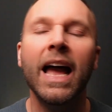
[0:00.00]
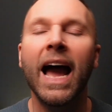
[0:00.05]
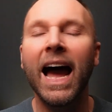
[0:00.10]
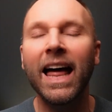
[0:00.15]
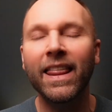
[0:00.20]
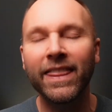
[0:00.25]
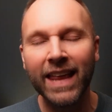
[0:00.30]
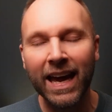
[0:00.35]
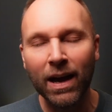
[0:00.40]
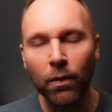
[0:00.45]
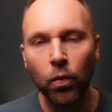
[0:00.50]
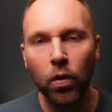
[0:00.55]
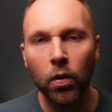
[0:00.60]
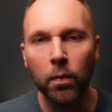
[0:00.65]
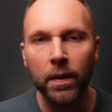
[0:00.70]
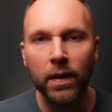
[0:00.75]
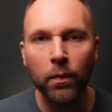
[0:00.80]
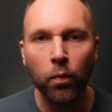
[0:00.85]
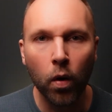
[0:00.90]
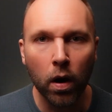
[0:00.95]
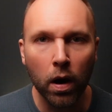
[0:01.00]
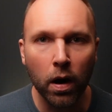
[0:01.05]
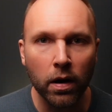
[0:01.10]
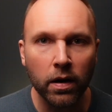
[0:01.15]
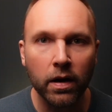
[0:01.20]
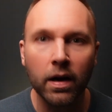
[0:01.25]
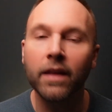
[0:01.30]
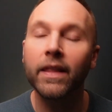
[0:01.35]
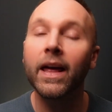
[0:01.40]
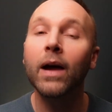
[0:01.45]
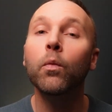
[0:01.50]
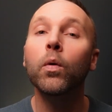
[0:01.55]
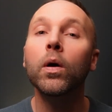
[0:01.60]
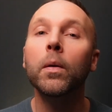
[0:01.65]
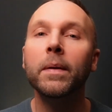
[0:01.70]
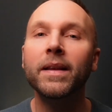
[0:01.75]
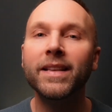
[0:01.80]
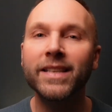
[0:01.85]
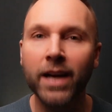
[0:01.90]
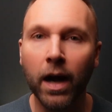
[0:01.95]
And that will be work, that will
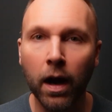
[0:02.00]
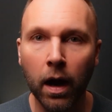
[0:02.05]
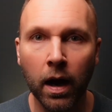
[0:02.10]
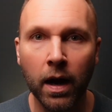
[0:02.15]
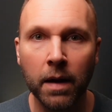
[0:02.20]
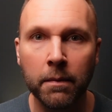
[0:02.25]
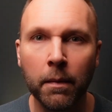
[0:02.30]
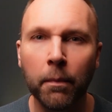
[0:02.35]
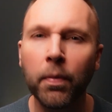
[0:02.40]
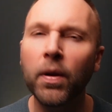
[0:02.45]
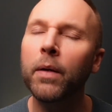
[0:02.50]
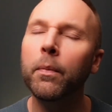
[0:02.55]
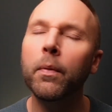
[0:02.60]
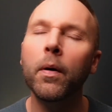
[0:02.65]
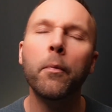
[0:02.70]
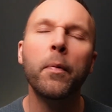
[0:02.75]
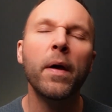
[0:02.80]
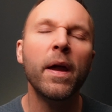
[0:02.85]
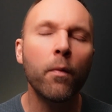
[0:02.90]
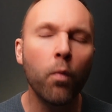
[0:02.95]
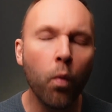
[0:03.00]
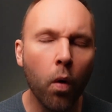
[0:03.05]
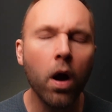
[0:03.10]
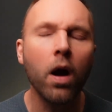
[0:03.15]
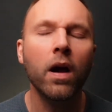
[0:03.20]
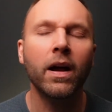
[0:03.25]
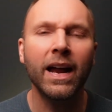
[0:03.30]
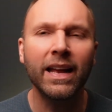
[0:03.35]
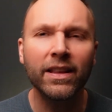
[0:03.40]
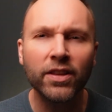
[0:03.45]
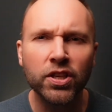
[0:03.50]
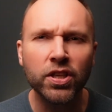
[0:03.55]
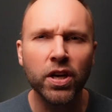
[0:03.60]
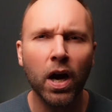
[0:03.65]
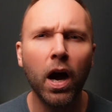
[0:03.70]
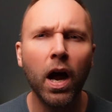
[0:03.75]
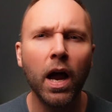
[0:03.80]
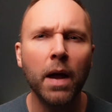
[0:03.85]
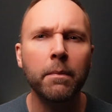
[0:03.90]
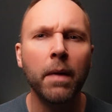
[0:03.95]
be time, but it will be work and
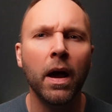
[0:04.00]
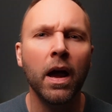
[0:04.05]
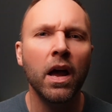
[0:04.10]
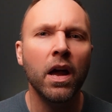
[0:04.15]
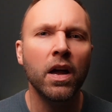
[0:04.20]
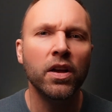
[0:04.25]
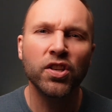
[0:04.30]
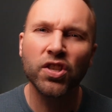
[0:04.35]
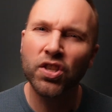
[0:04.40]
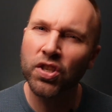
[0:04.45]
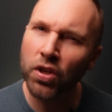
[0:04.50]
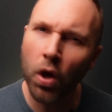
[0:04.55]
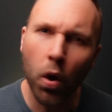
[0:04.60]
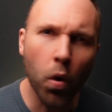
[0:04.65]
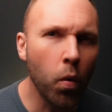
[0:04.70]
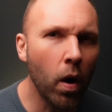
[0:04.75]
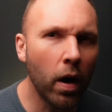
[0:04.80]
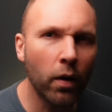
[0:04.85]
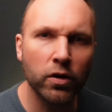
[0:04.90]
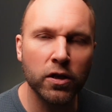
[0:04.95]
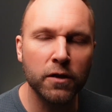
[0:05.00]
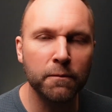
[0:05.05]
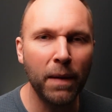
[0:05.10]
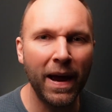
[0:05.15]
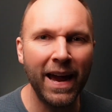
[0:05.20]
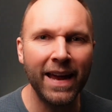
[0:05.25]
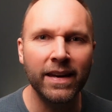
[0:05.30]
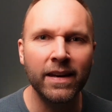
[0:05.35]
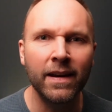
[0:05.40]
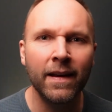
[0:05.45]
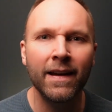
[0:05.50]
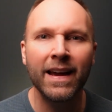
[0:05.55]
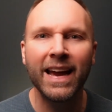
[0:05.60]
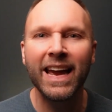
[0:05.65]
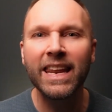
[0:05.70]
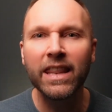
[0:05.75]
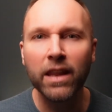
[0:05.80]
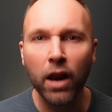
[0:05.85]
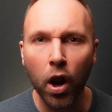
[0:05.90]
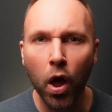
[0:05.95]
time so well spent
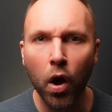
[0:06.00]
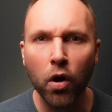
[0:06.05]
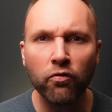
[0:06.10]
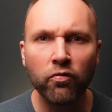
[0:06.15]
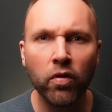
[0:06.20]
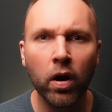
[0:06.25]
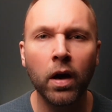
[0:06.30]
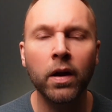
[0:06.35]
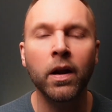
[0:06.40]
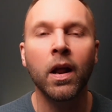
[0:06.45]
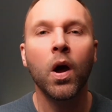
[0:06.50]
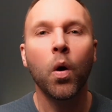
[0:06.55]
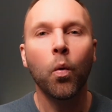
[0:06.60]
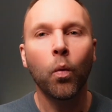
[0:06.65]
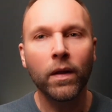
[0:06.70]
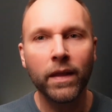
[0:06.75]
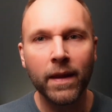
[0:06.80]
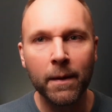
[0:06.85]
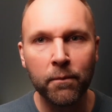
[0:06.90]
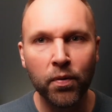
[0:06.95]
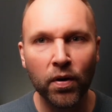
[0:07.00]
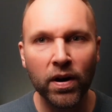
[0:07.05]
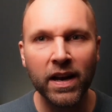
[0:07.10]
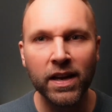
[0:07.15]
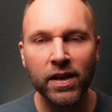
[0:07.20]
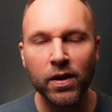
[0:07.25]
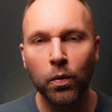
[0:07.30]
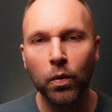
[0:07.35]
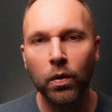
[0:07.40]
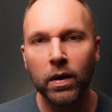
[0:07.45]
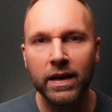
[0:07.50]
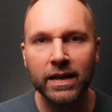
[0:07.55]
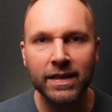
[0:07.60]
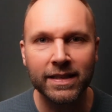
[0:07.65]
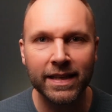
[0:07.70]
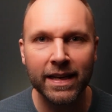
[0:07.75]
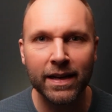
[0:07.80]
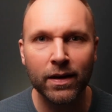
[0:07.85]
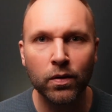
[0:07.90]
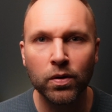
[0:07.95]
in the long run when they're bringing you all these
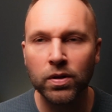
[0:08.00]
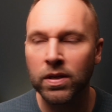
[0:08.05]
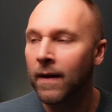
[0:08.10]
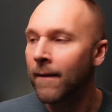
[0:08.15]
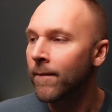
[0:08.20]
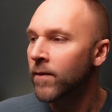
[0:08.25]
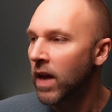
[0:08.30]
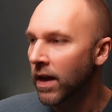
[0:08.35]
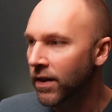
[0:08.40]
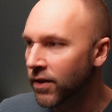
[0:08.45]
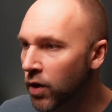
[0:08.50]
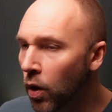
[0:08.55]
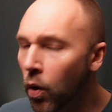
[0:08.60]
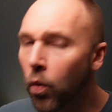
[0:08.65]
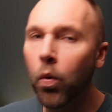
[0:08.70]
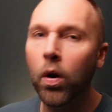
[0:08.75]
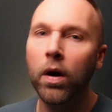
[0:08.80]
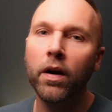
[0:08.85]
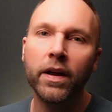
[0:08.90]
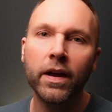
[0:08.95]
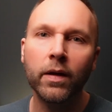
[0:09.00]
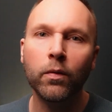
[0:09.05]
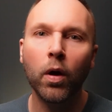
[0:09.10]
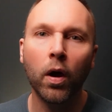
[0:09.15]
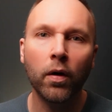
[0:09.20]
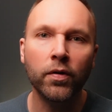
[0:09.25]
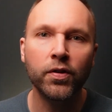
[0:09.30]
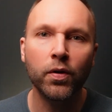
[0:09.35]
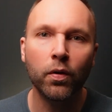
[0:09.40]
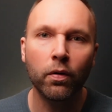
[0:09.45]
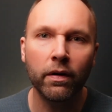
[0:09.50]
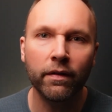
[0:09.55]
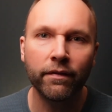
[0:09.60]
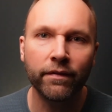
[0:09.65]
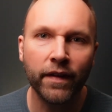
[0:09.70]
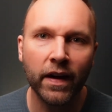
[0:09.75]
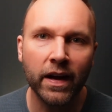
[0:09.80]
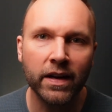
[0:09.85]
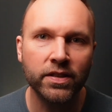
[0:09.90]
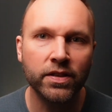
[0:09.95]
deals and you're working on your
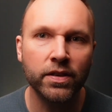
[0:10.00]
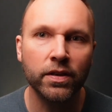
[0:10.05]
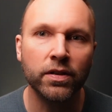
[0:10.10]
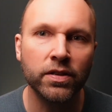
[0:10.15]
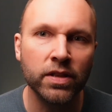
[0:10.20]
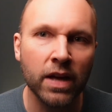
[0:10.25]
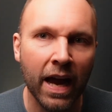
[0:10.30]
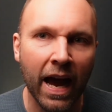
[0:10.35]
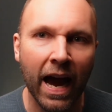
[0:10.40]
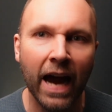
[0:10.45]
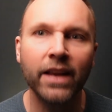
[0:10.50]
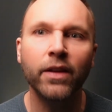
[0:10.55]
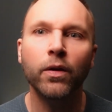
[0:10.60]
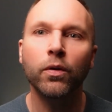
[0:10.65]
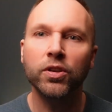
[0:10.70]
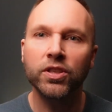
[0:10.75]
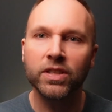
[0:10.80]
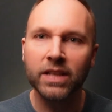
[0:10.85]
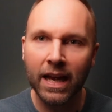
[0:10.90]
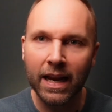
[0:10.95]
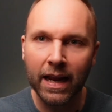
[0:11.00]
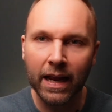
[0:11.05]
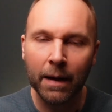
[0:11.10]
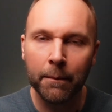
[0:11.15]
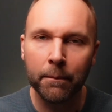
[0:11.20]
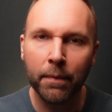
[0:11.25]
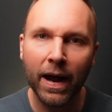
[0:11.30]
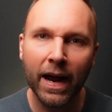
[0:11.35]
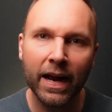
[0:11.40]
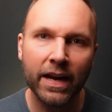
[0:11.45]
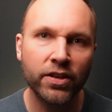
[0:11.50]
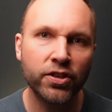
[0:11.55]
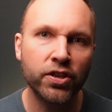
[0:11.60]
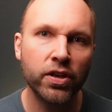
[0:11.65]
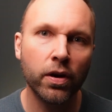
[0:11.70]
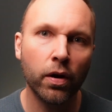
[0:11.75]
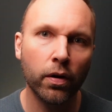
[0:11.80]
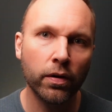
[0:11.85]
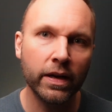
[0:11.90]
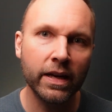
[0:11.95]
investors and you're selling and
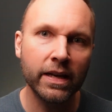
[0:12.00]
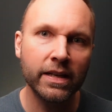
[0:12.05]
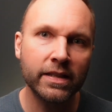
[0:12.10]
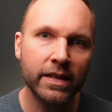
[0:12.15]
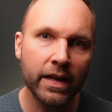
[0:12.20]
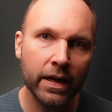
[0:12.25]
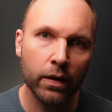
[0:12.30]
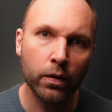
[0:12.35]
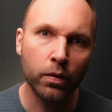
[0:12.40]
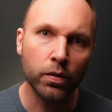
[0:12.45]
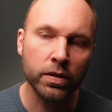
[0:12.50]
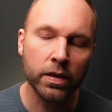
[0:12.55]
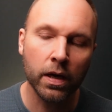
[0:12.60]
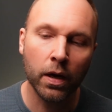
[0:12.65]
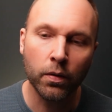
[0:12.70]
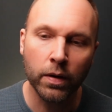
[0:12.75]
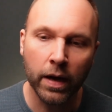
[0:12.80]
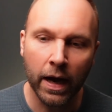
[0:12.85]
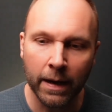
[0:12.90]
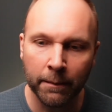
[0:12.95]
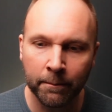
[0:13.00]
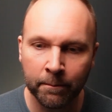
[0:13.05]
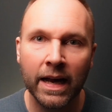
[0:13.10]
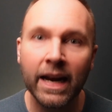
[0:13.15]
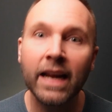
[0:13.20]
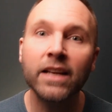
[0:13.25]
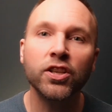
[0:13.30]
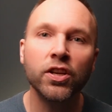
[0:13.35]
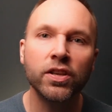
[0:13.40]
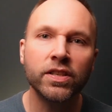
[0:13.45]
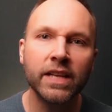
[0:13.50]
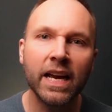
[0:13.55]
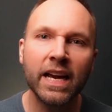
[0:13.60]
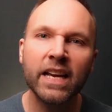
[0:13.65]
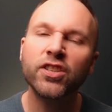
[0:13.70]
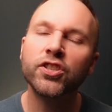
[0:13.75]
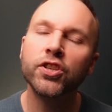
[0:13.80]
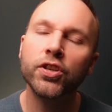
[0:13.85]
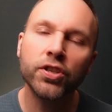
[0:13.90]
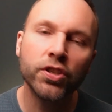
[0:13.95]
packaging on these deals, okay? And as I say,
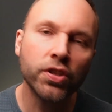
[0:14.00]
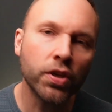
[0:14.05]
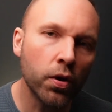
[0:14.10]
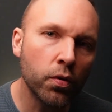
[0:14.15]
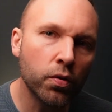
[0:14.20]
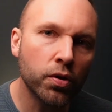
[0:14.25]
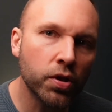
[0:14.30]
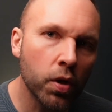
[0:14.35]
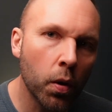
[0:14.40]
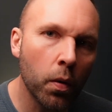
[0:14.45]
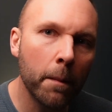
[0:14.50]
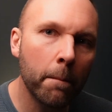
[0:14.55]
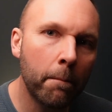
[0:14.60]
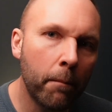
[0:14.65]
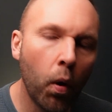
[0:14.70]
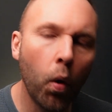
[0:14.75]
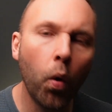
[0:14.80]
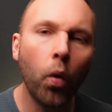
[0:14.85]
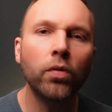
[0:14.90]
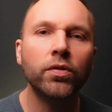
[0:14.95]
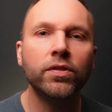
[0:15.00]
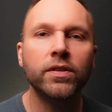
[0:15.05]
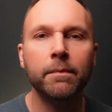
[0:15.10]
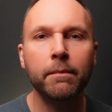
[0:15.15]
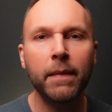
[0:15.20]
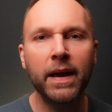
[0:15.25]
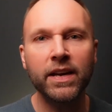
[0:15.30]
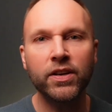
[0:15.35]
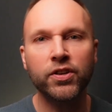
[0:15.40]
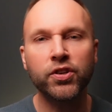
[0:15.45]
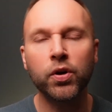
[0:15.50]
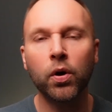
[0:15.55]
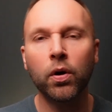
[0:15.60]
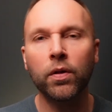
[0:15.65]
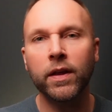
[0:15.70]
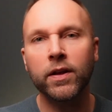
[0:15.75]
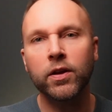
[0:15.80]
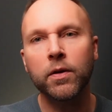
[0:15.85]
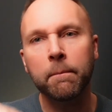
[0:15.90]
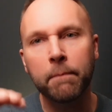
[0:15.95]
it's just so, so important to make sure
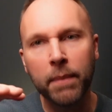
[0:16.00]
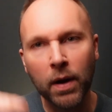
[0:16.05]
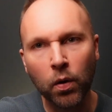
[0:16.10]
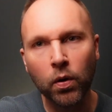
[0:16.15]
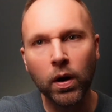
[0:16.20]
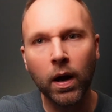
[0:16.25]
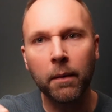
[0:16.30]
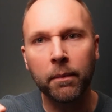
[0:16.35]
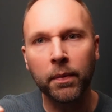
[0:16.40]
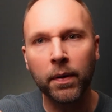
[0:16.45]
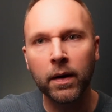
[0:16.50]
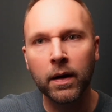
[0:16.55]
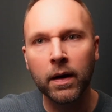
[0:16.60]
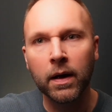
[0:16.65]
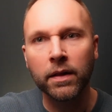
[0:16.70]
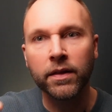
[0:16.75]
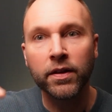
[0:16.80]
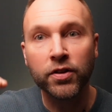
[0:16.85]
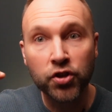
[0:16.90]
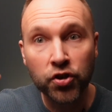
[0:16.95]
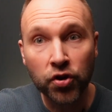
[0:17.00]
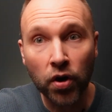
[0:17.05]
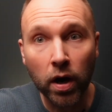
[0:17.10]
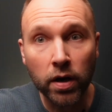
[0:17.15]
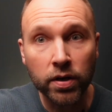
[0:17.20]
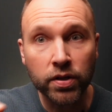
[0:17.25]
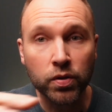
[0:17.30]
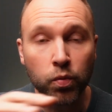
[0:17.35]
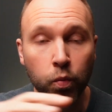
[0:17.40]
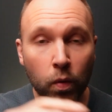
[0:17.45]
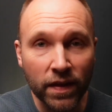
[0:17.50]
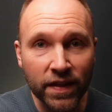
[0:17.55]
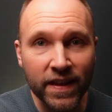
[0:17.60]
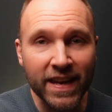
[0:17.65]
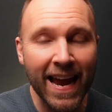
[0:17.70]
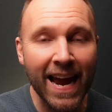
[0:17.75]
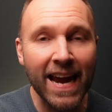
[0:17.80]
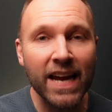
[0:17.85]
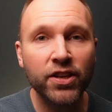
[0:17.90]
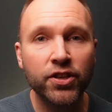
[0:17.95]
that you build up the trust with
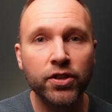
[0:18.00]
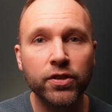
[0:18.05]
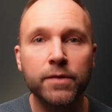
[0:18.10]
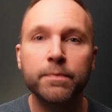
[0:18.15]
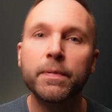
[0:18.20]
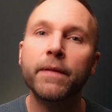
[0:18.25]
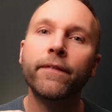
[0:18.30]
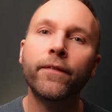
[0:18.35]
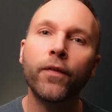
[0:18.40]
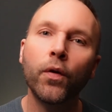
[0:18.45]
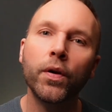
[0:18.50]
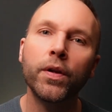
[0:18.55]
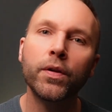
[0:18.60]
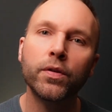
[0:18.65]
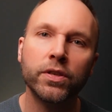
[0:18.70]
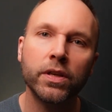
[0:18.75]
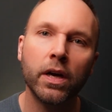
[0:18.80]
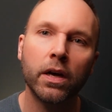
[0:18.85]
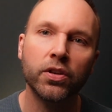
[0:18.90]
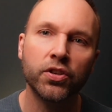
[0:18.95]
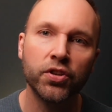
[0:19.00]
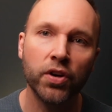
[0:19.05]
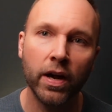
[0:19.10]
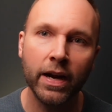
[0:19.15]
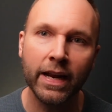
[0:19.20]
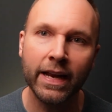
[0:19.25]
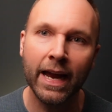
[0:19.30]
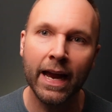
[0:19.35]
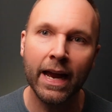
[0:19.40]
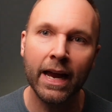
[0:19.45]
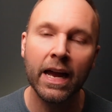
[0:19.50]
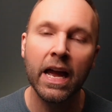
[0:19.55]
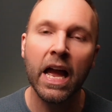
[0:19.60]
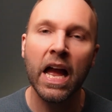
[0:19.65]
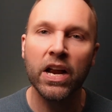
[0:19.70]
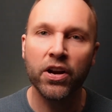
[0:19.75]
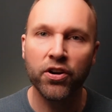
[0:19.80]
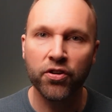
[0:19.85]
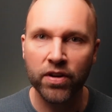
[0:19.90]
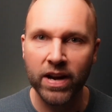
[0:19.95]
the agents before you start trying to get
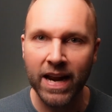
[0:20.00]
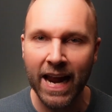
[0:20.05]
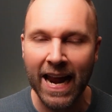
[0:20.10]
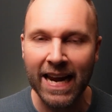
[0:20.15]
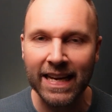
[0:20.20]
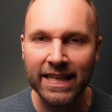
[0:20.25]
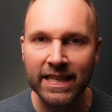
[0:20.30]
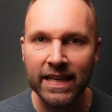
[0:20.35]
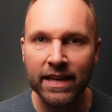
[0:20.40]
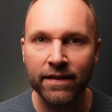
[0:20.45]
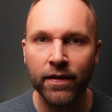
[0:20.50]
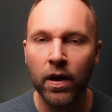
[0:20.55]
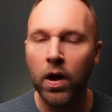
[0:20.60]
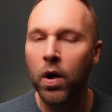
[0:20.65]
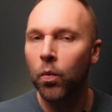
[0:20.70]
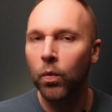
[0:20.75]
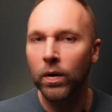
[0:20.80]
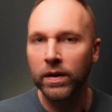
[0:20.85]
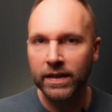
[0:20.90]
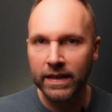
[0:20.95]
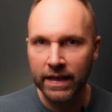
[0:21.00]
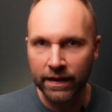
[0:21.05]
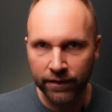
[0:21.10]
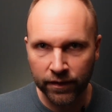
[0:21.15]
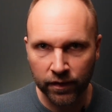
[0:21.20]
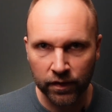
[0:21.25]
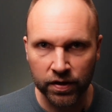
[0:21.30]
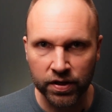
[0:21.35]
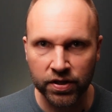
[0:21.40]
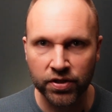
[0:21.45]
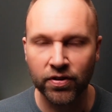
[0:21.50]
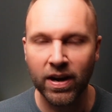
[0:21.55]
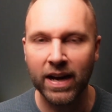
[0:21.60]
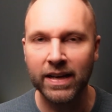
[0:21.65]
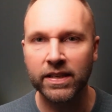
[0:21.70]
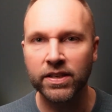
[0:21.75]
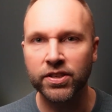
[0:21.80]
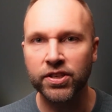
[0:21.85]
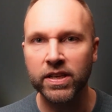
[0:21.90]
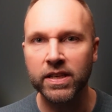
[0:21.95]
creative with different
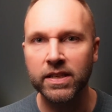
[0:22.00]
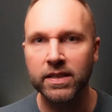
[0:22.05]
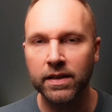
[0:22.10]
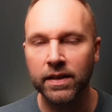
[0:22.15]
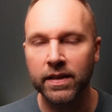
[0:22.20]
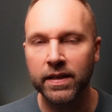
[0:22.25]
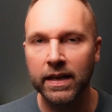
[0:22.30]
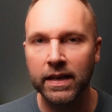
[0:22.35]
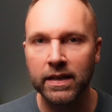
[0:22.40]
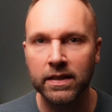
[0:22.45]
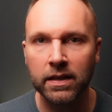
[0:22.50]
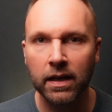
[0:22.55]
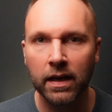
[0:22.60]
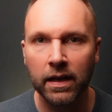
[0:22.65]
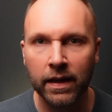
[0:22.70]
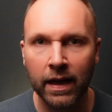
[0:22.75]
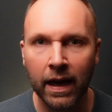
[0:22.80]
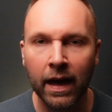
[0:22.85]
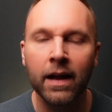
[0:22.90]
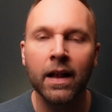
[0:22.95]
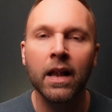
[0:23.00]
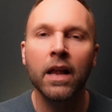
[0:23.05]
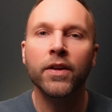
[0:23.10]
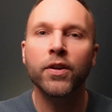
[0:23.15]
strategies and things like that.